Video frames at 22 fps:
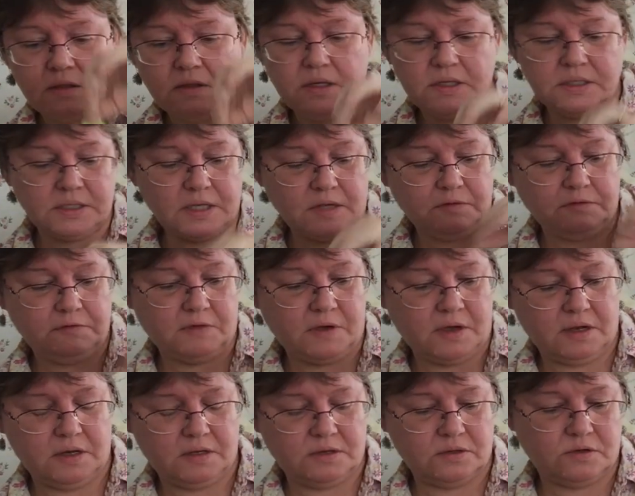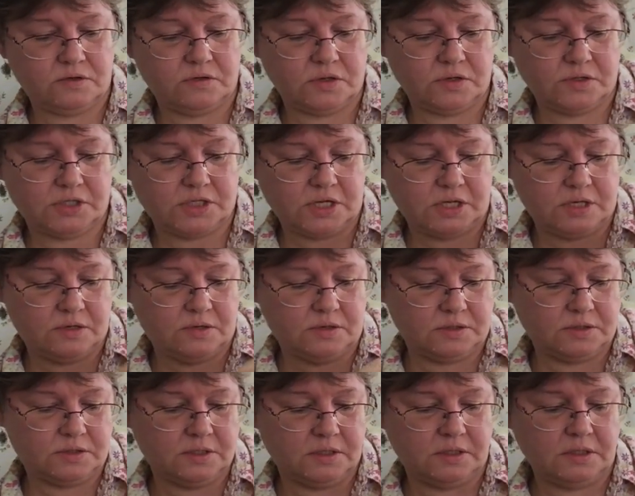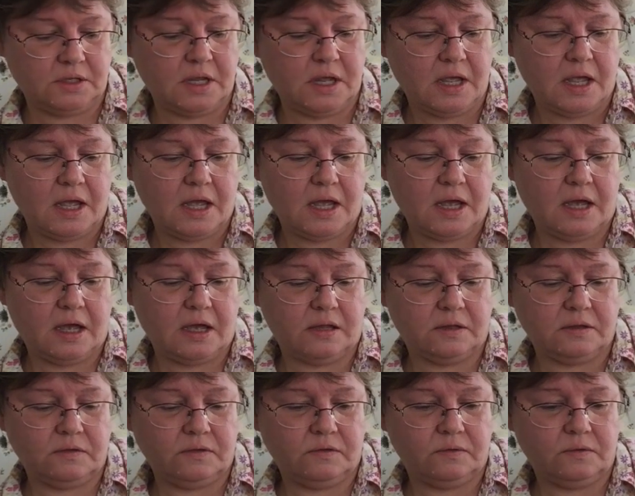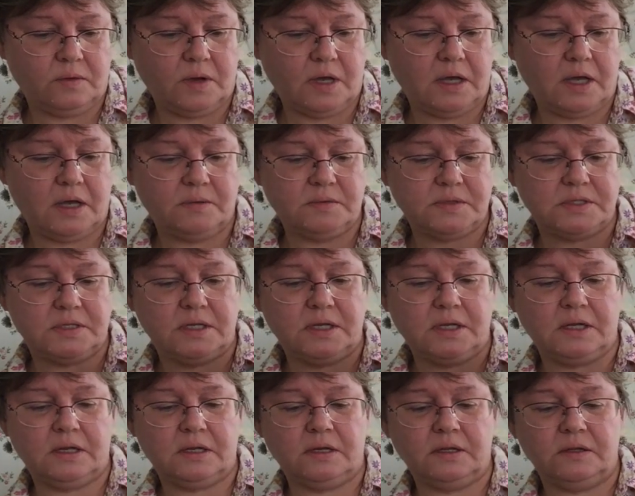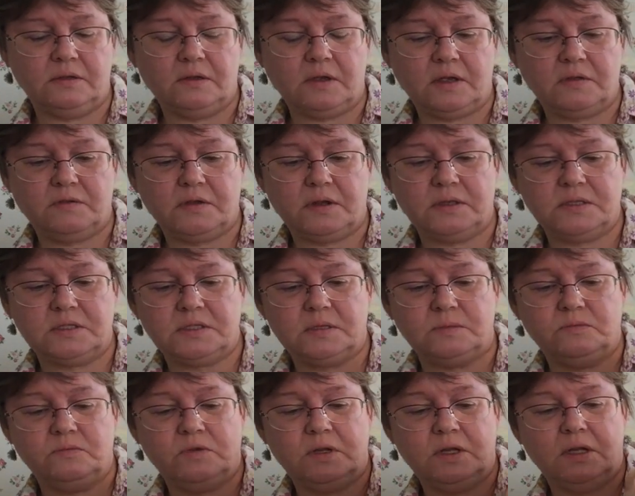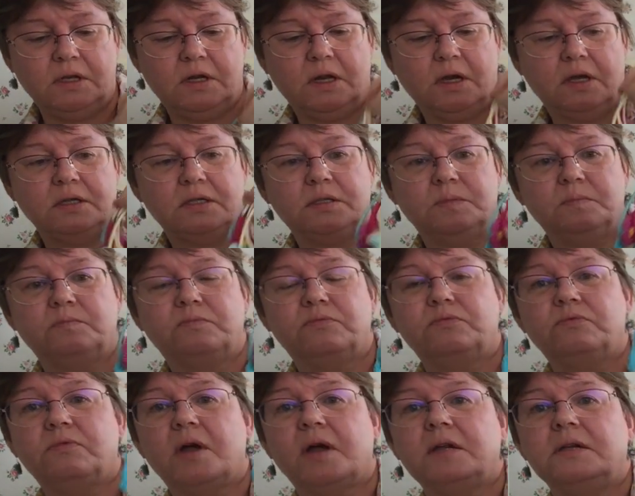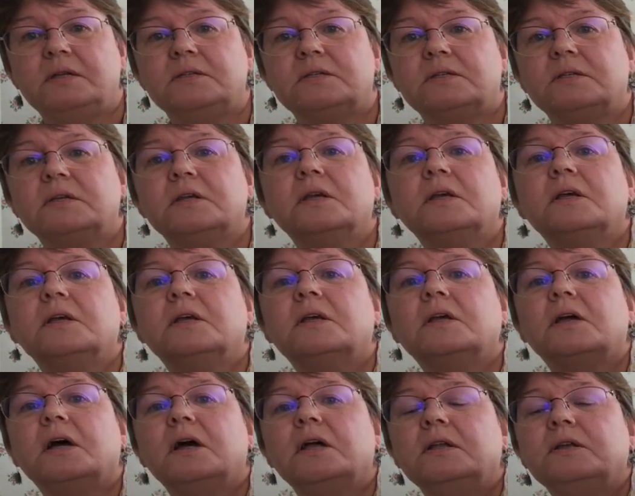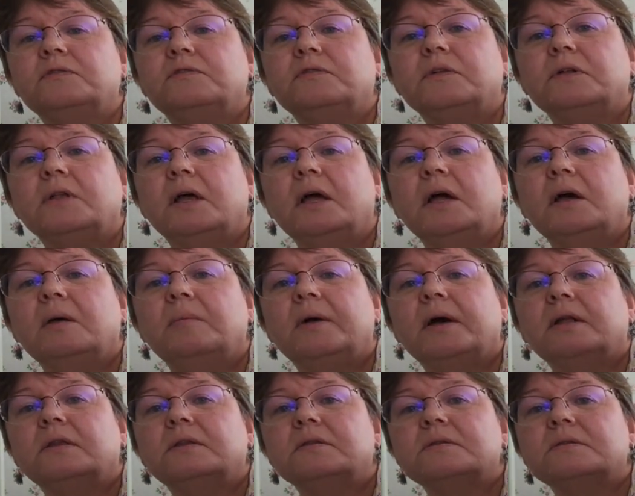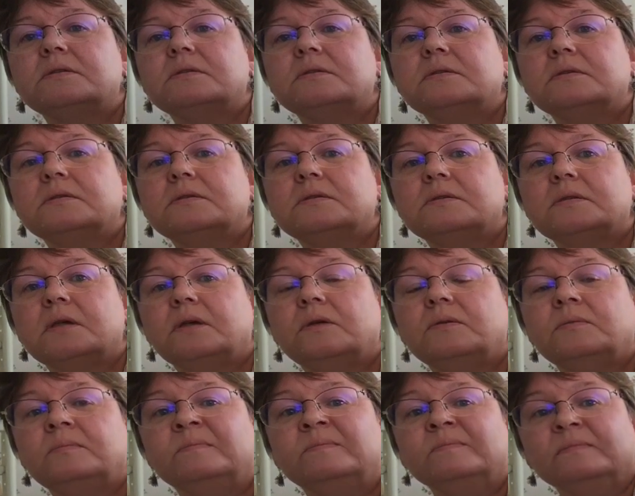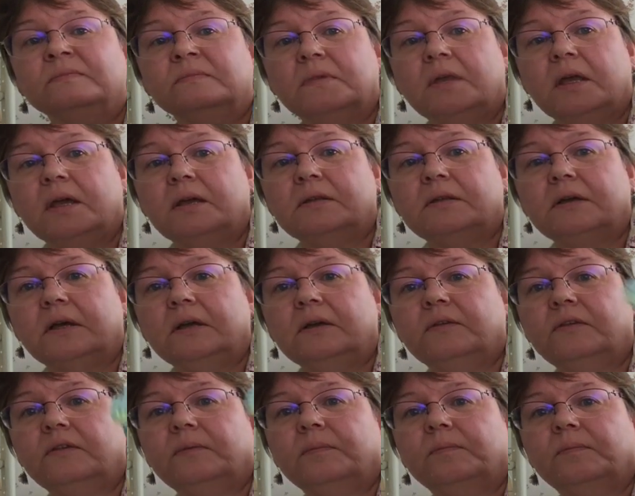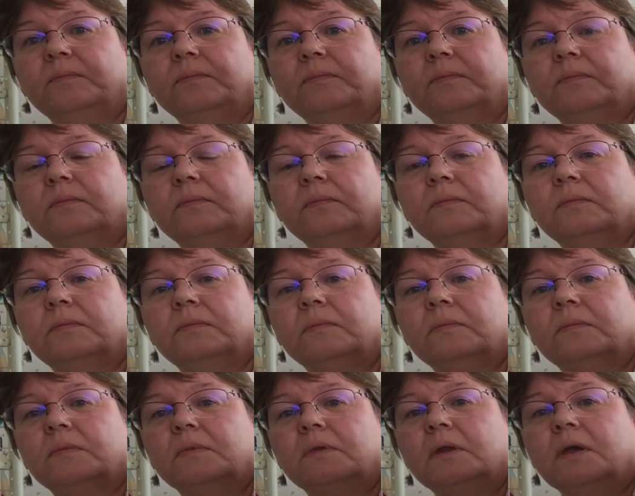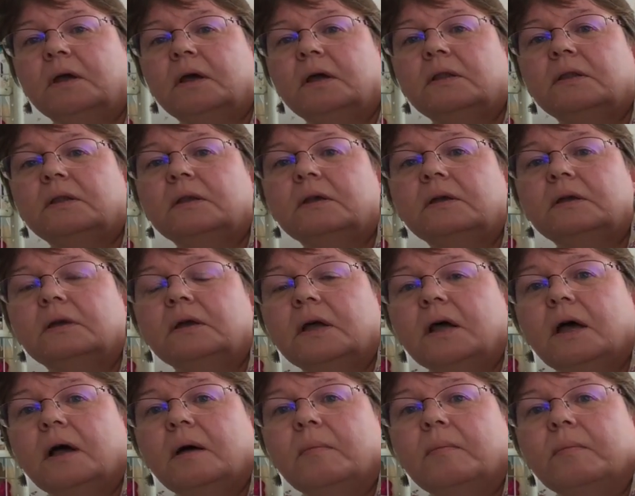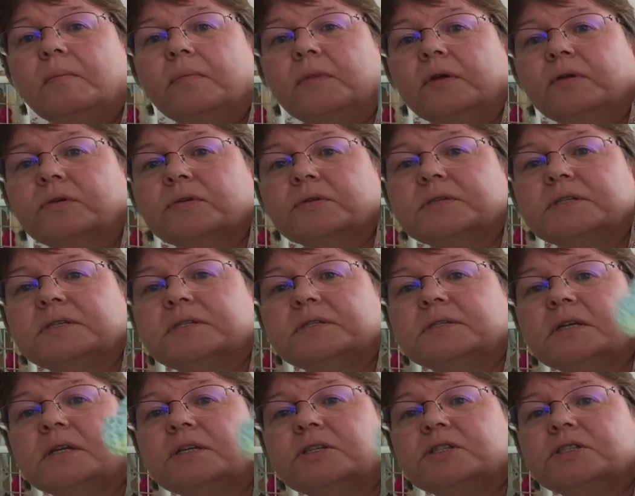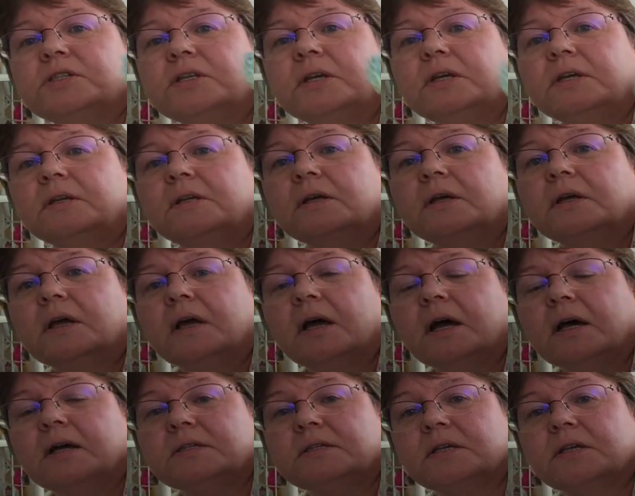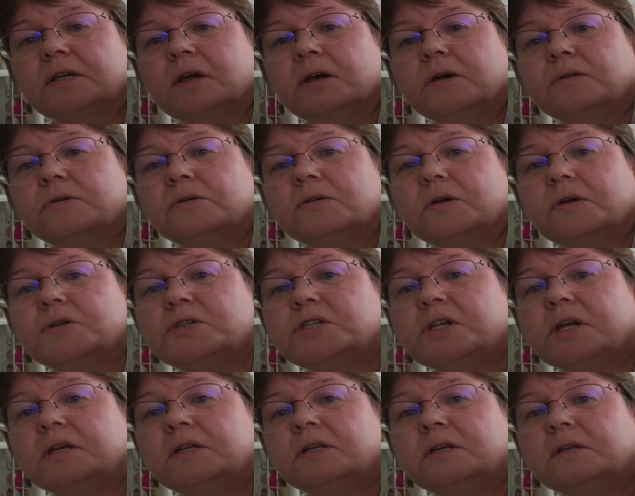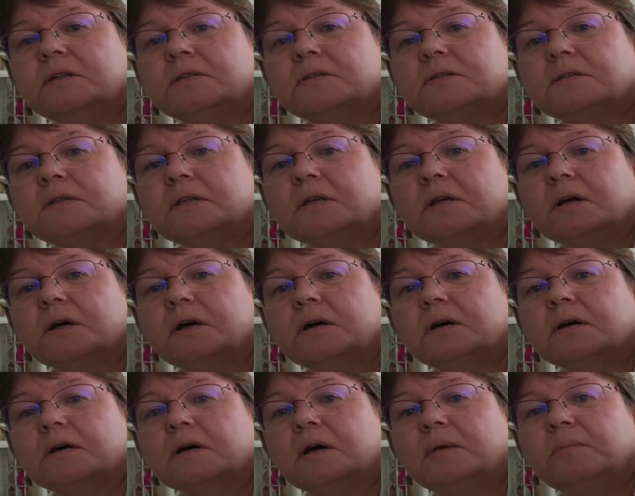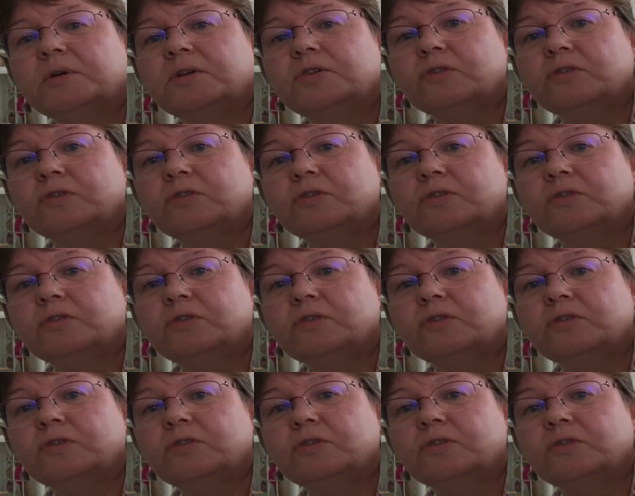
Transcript: These are fine crochet cotton, and while I was in England I found some really nice bright colourful hairbands, so hair ties, and they're all stitched in as I go, crocheted in, so they can't come